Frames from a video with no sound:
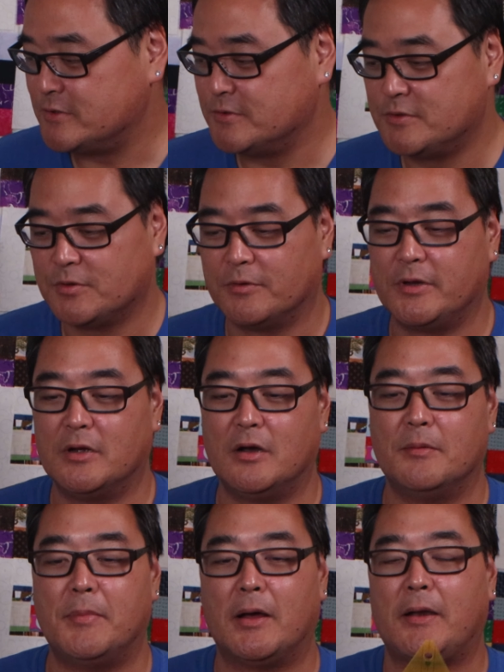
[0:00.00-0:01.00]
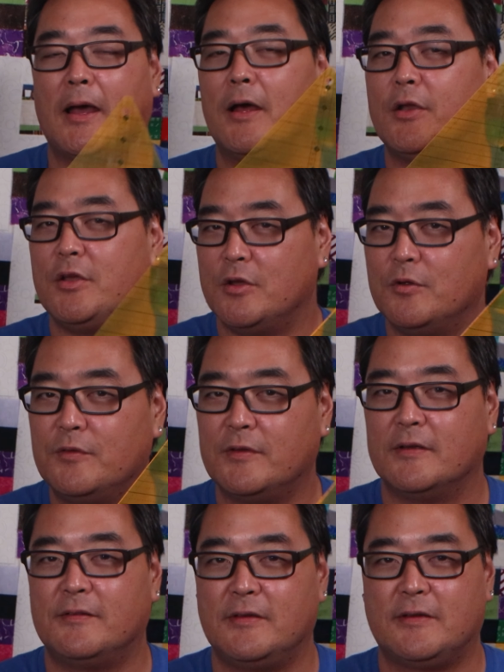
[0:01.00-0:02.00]
tutorial about how to use
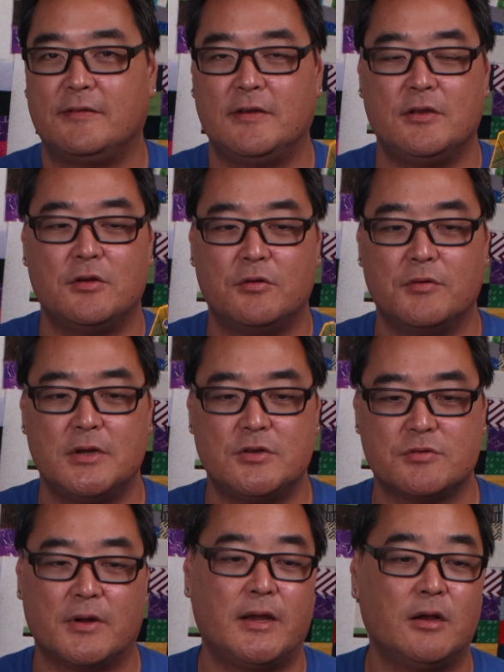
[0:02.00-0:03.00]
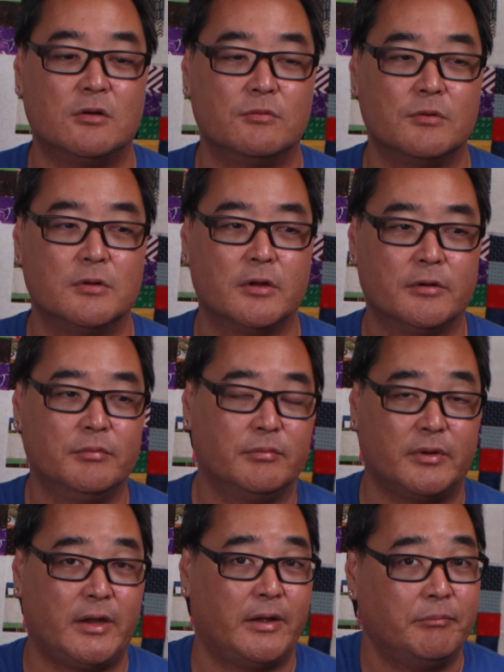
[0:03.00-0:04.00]
a 60-degree triangle ruler,
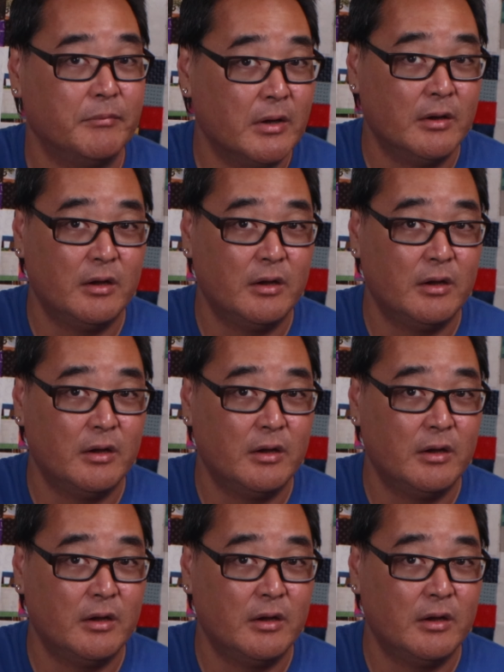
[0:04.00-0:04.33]
again,